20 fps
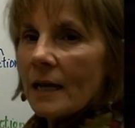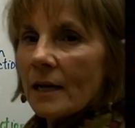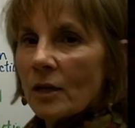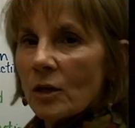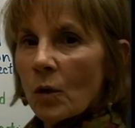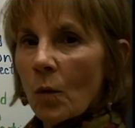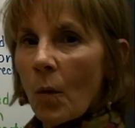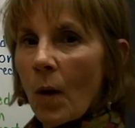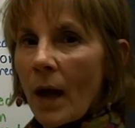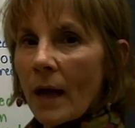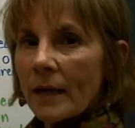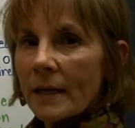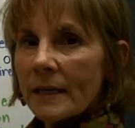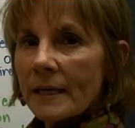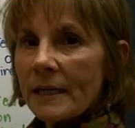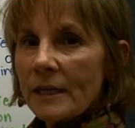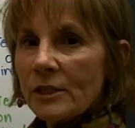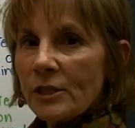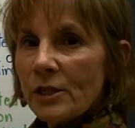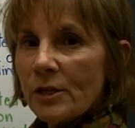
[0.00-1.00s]

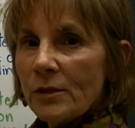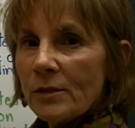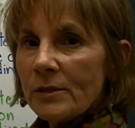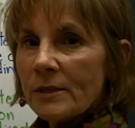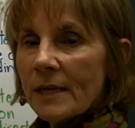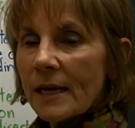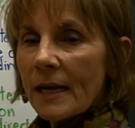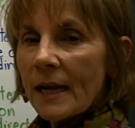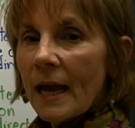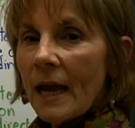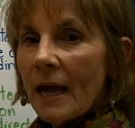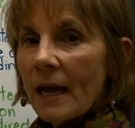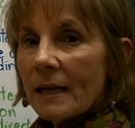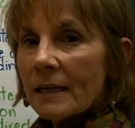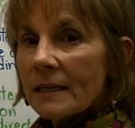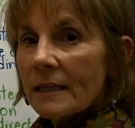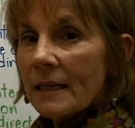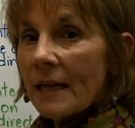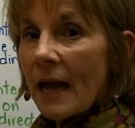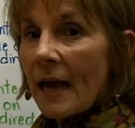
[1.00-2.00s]
Inequalities using
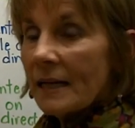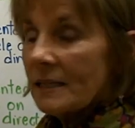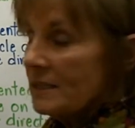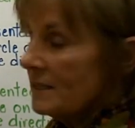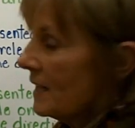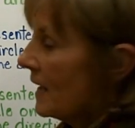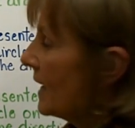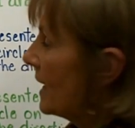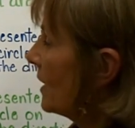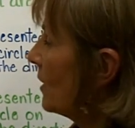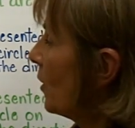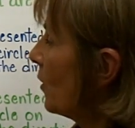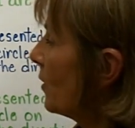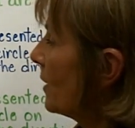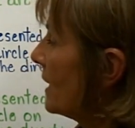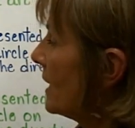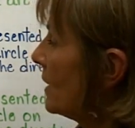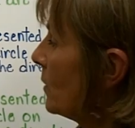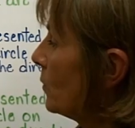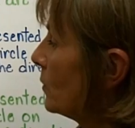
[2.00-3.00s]
less than
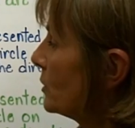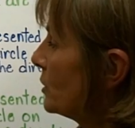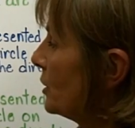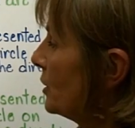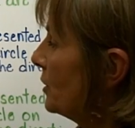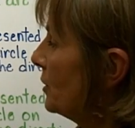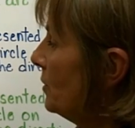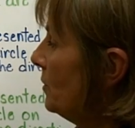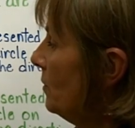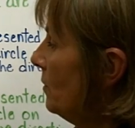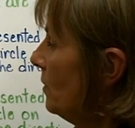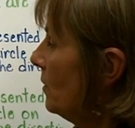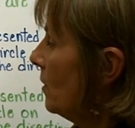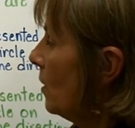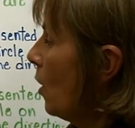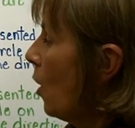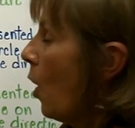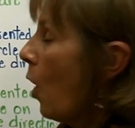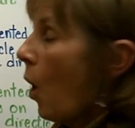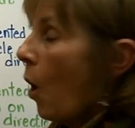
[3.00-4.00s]
or equal to
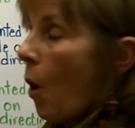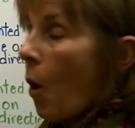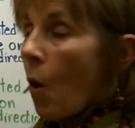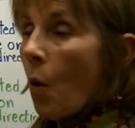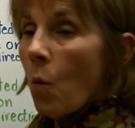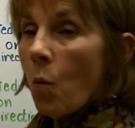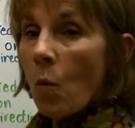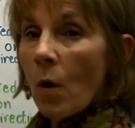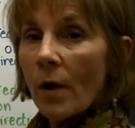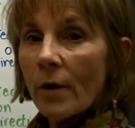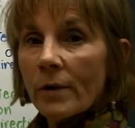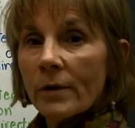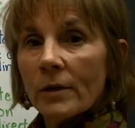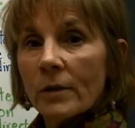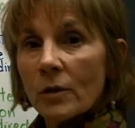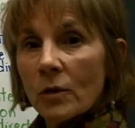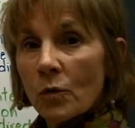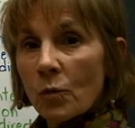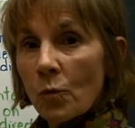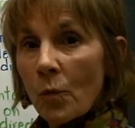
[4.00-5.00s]
or
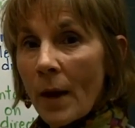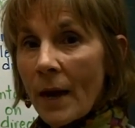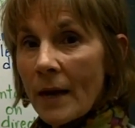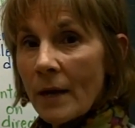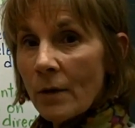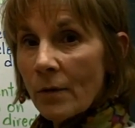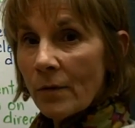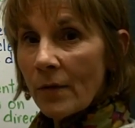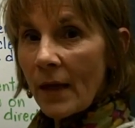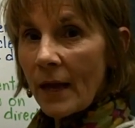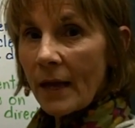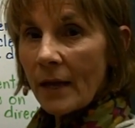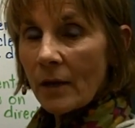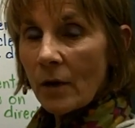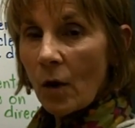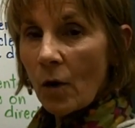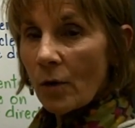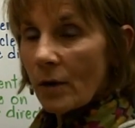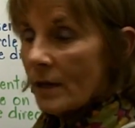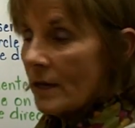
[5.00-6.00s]
greater
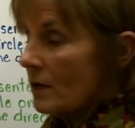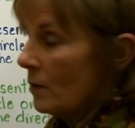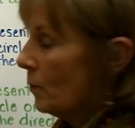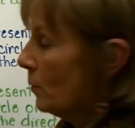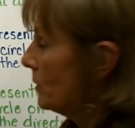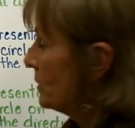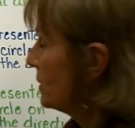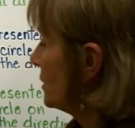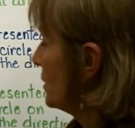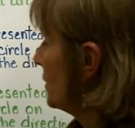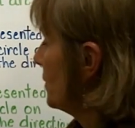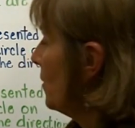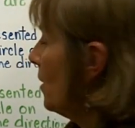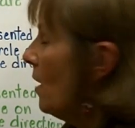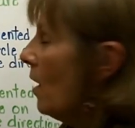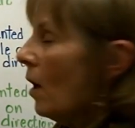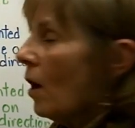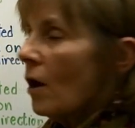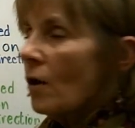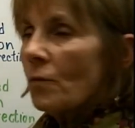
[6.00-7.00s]
than or equal to
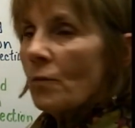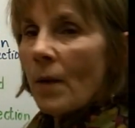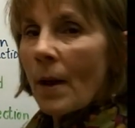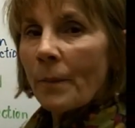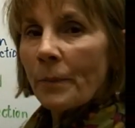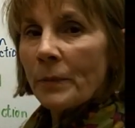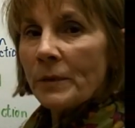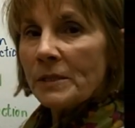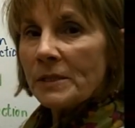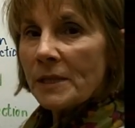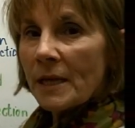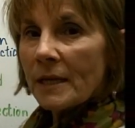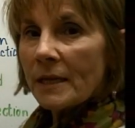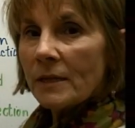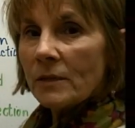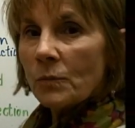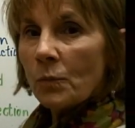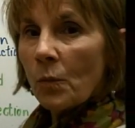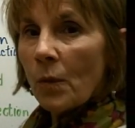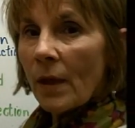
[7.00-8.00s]
are
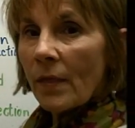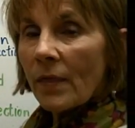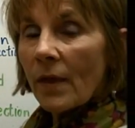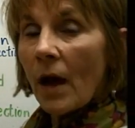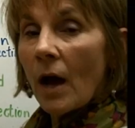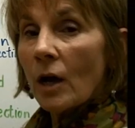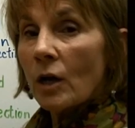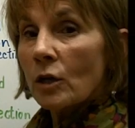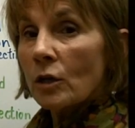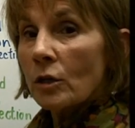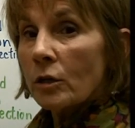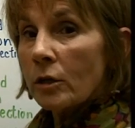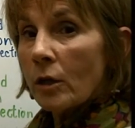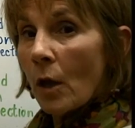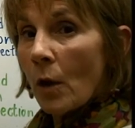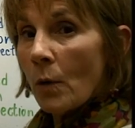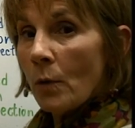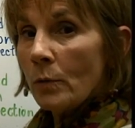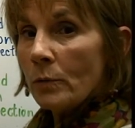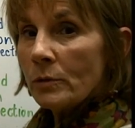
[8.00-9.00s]
represented with a
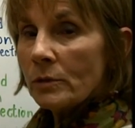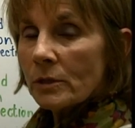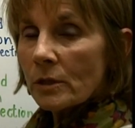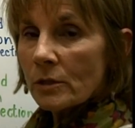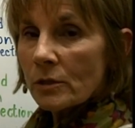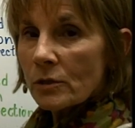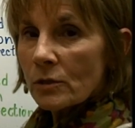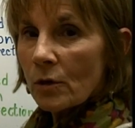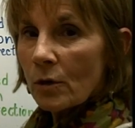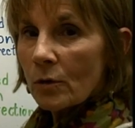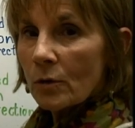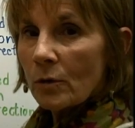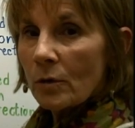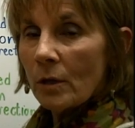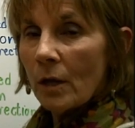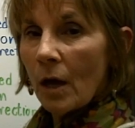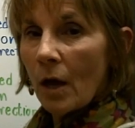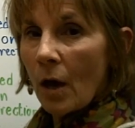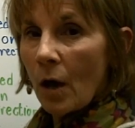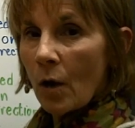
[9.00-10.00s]
closed
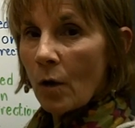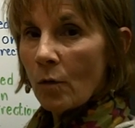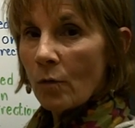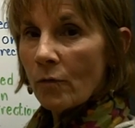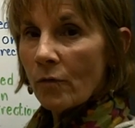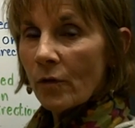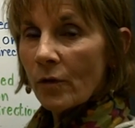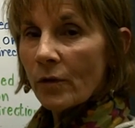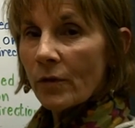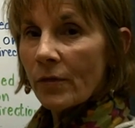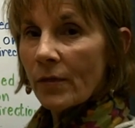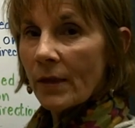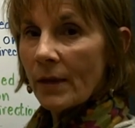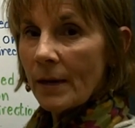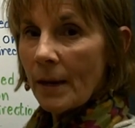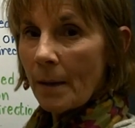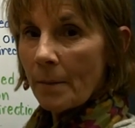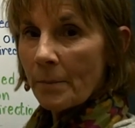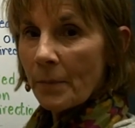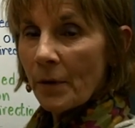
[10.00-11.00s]
circle over the
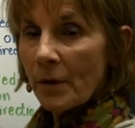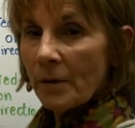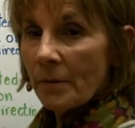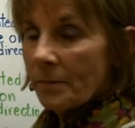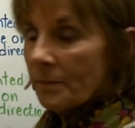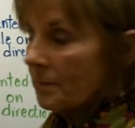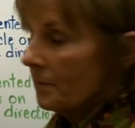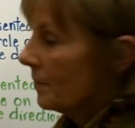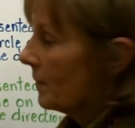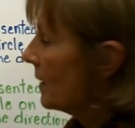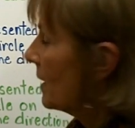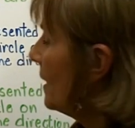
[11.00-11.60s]
number